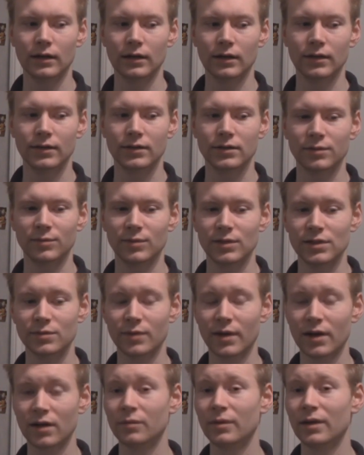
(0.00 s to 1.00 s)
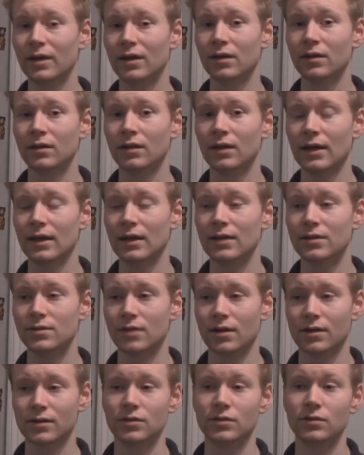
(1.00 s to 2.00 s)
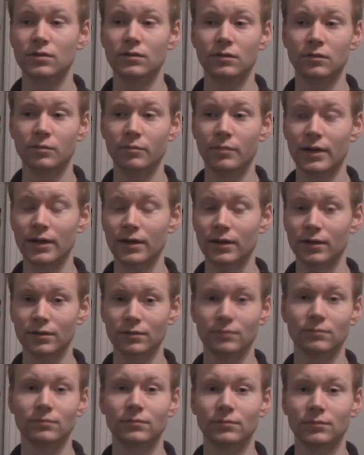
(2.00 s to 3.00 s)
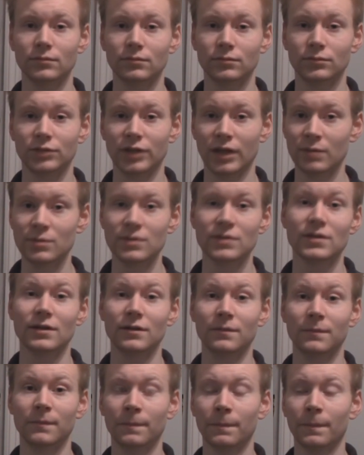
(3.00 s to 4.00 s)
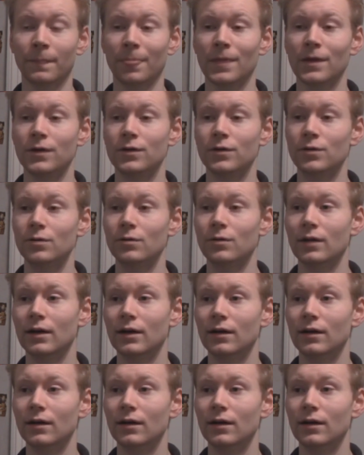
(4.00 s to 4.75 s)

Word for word: to be Spider-Man and talk to Mayor Jameson, who